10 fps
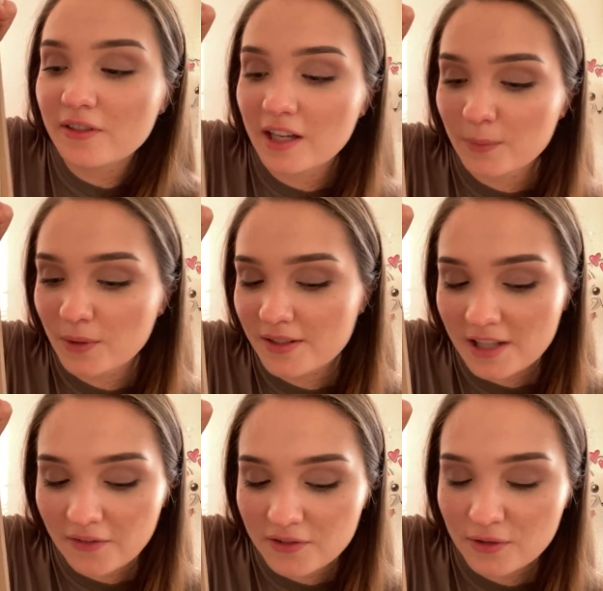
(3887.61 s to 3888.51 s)
and when
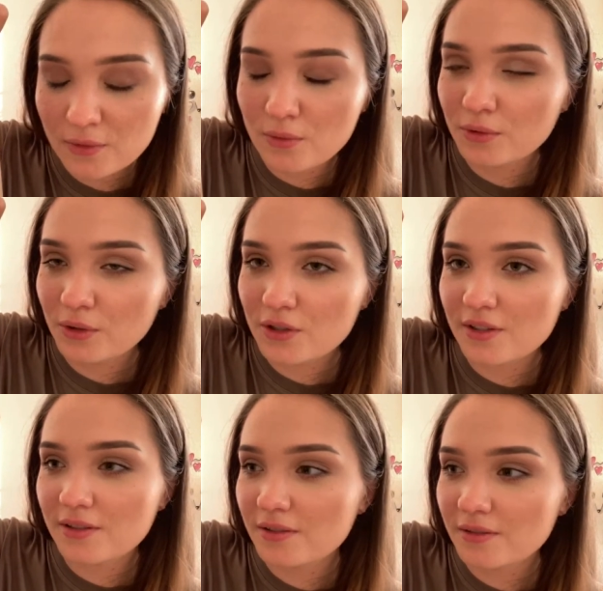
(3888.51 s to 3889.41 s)
stuff is cool, you
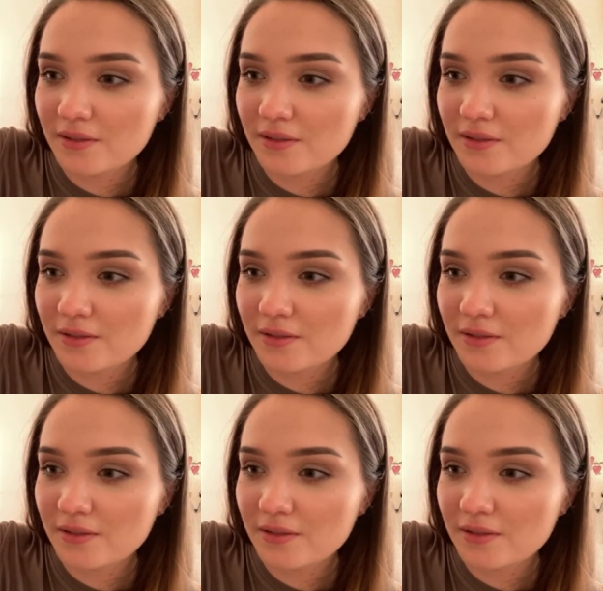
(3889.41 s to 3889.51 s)
just